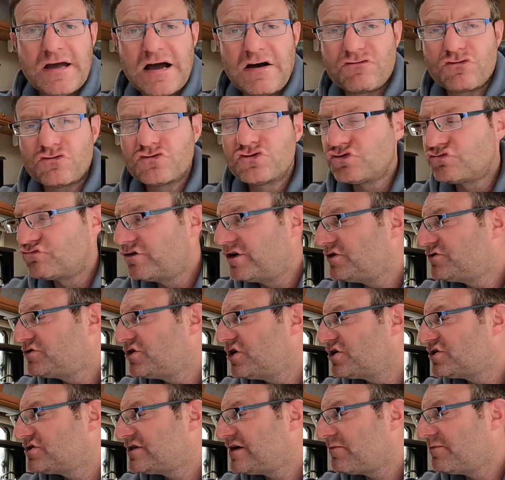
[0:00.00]
I've done some
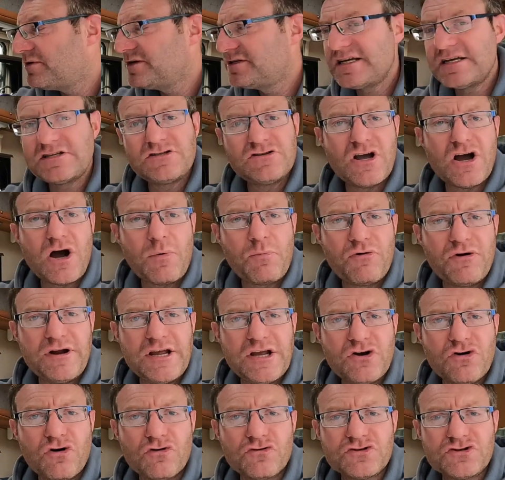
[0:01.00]
research and everybody says they are
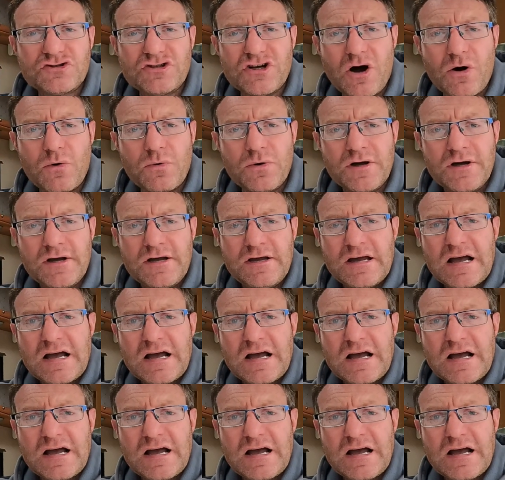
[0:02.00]
pretty good, so